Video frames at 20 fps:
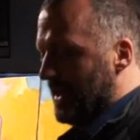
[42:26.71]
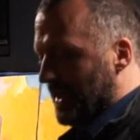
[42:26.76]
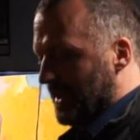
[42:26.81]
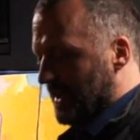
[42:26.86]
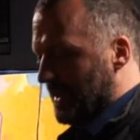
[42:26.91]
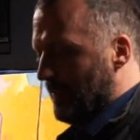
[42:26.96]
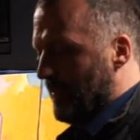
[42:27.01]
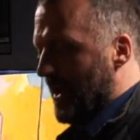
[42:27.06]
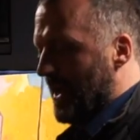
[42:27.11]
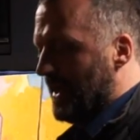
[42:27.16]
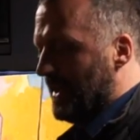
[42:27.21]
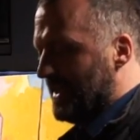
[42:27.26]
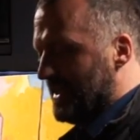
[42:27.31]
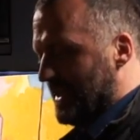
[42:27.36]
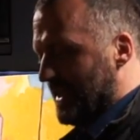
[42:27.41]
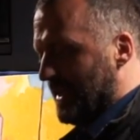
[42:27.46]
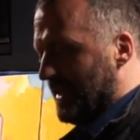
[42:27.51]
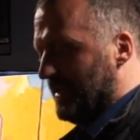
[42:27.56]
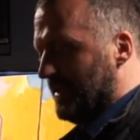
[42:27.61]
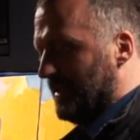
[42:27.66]
the
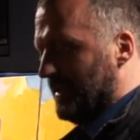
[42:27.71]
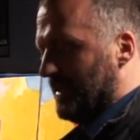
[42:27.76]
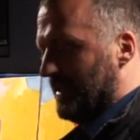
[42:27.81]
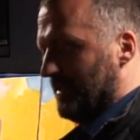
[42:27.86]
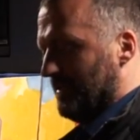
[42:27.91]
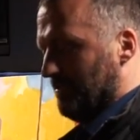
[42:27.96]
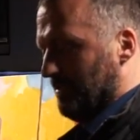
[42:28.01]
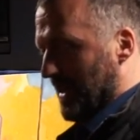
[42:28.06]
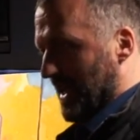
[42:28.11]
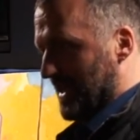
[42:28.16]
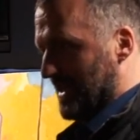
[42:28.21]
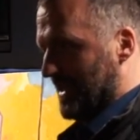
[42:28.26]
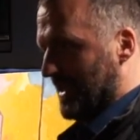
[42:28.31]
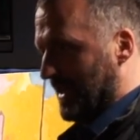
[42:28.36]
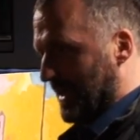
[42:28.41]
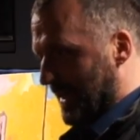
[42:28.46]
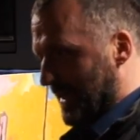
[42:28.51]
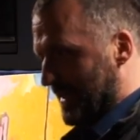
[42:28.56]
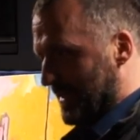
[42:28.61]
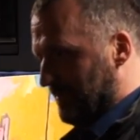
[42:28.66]
underpainting,
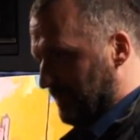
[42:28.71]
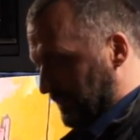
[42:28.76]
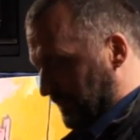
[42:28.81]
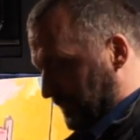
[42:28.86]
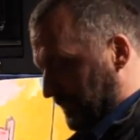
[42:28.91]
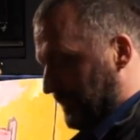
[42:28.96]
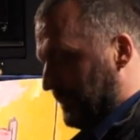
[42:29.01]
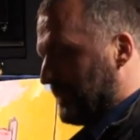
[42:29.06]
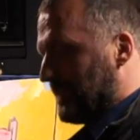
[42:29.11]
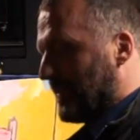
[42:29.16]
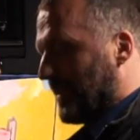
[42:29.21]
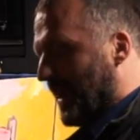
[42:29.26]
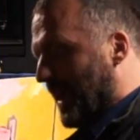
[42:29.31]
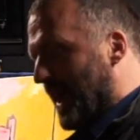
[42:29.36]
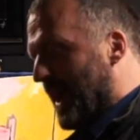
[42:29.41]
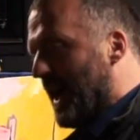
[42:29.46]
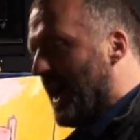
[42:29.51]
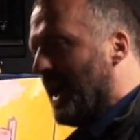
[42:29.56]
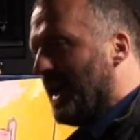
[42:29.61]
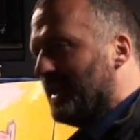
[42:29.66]
basically,
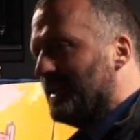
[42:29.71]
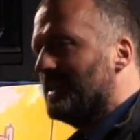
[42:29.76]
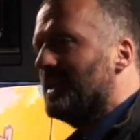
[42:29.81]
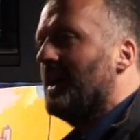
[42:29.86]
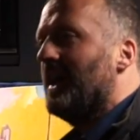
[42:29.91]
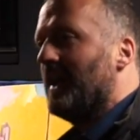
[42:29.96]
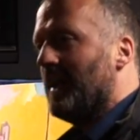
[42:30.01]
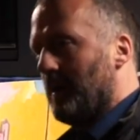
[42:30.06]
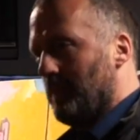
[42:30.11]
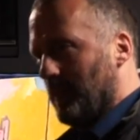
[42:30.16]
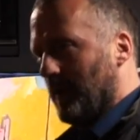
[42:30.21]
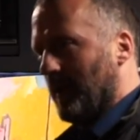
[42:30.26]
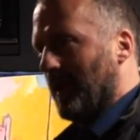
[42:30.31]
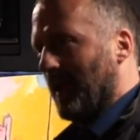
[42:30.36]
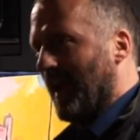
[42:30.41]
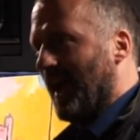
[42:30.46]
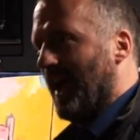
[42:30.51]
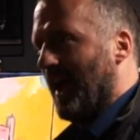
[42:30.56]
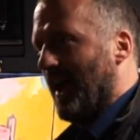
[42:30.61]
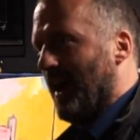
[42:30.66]
and an upper
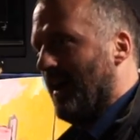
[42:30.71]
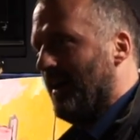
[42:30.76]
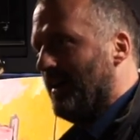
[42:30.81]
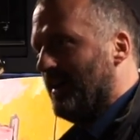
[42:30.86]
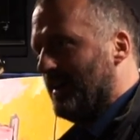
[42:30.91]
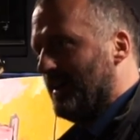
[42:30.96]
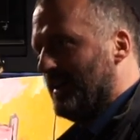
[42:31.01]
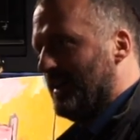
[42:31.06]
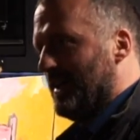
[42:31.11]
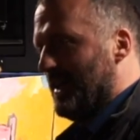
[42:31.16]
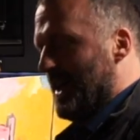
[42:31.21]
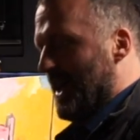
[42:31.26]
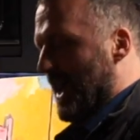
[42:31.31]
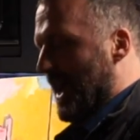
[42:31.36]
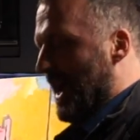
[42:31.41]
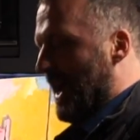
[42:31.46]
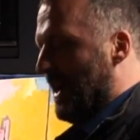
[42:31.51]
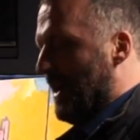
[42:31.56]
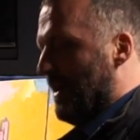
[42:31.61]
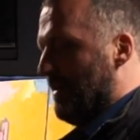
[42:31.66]
layer.
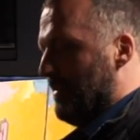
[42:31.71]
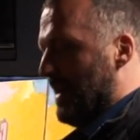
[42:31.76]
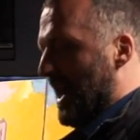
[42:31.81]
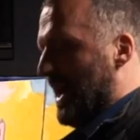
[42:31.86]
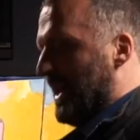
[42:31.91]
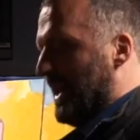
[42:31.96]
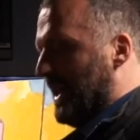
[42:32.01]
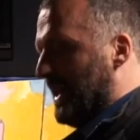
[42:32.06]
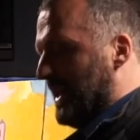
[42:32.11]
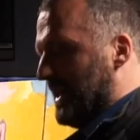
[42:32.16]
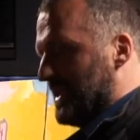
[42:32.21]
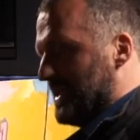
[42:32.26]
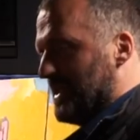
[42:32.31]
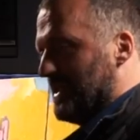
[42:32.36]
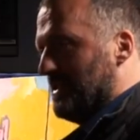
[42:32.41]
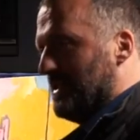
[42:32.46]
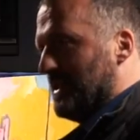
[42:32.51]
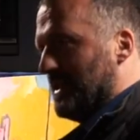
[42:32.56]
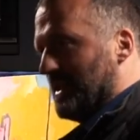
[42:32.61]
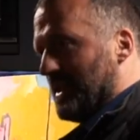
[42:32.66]
Um, and then there's
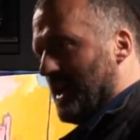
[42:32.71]
the